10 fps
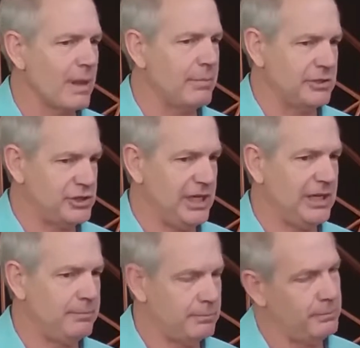But
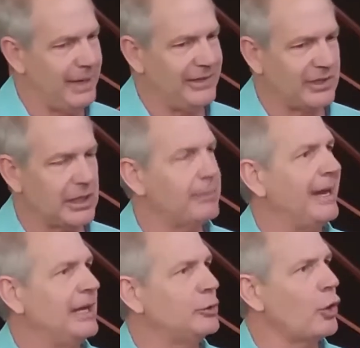she basically,
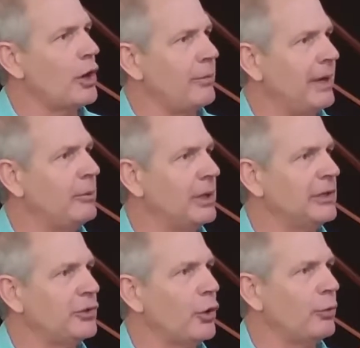by ignoring me,
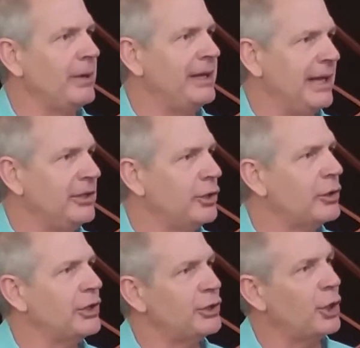really told me that
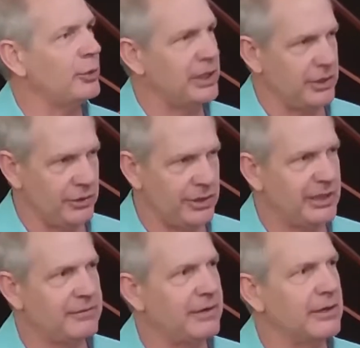you're on your own here. You
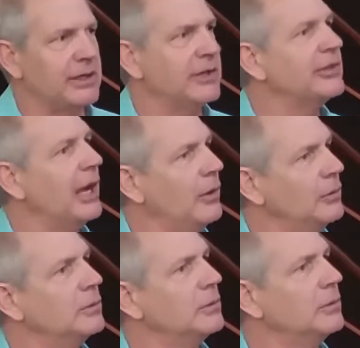need to figure this
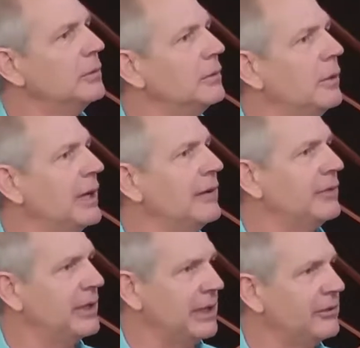out,
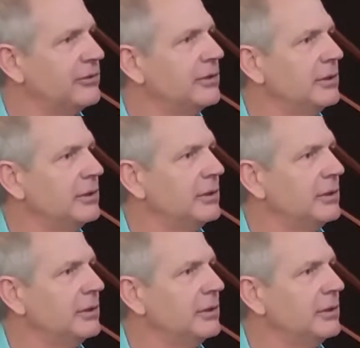whatever it is.